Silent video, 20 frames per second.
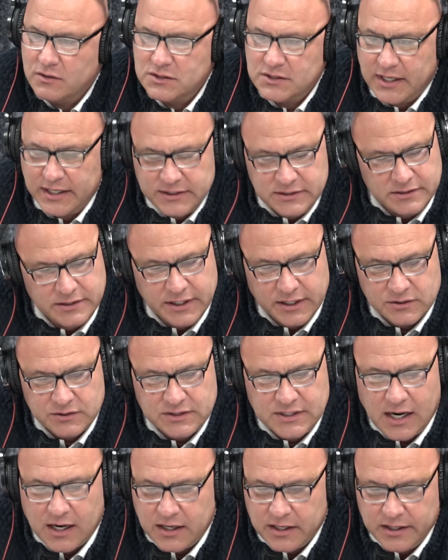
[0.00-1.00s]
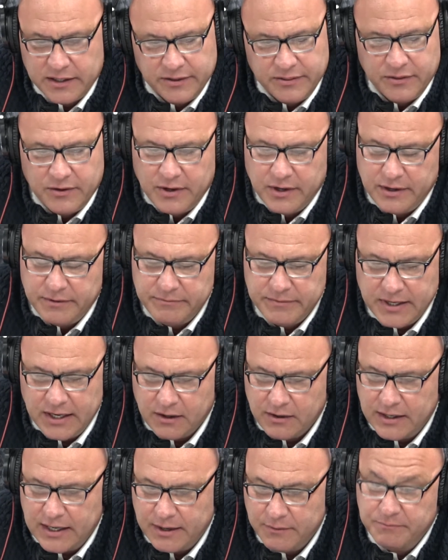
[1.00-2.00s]
So I, started in the,
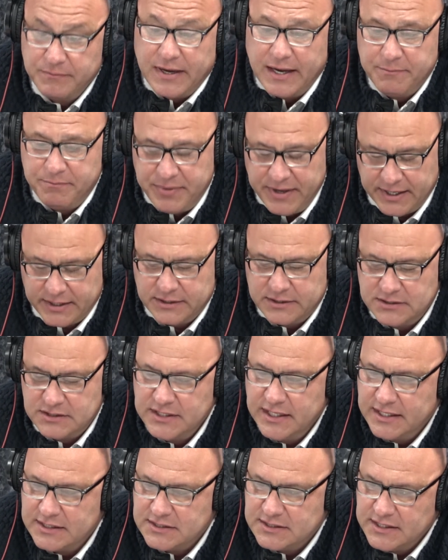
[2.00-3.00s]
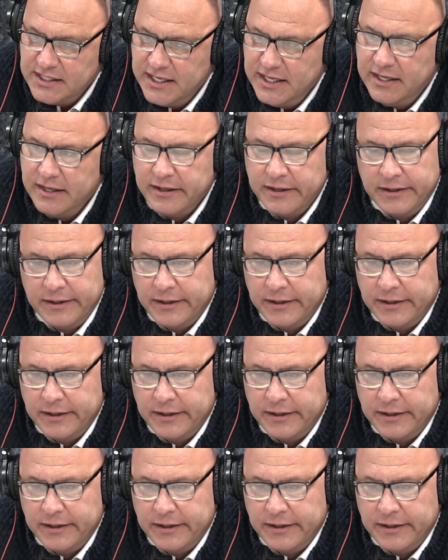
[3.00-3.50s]
I picked CSC.